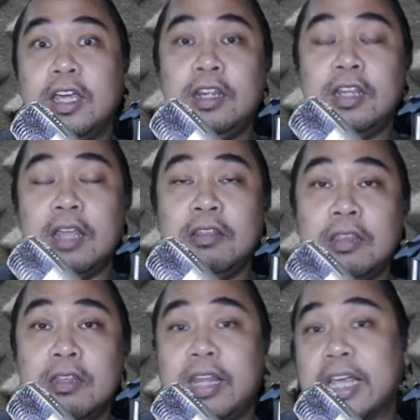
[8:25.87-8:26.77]
in, in,
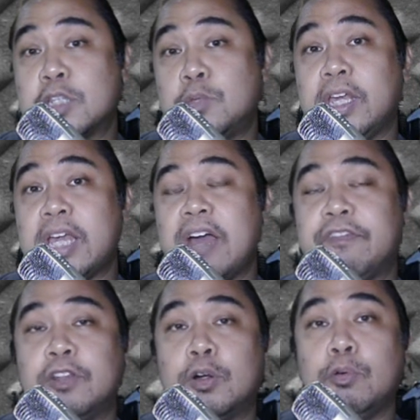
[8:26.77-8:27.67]
in the next week
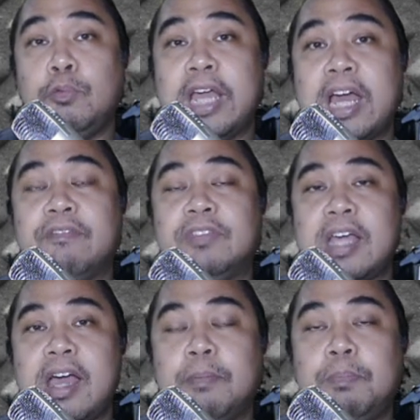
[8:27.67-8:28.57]
after we have
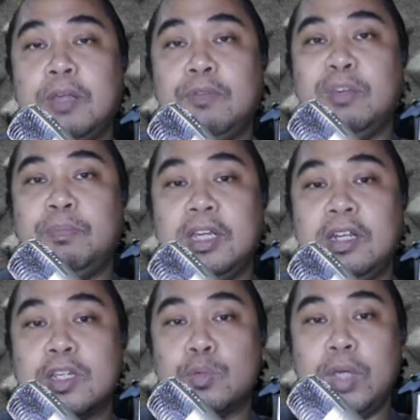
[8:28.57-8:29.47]
tag PvP
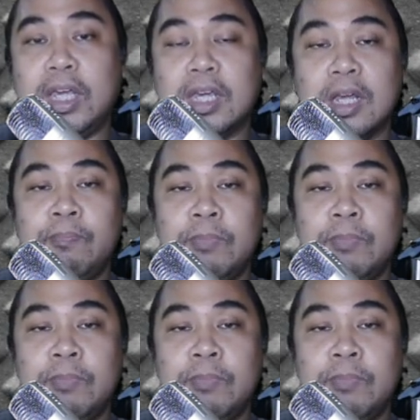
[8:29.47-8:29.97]
this week.